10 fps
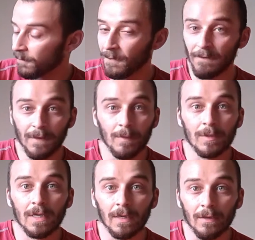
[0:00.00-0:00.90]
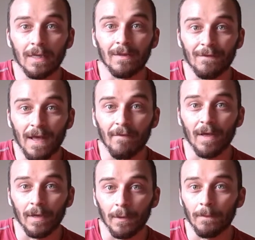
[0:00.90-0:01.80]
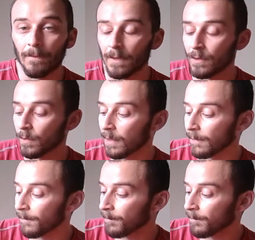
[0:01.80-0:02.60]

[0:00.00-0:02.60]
50% of your daily fat value as well.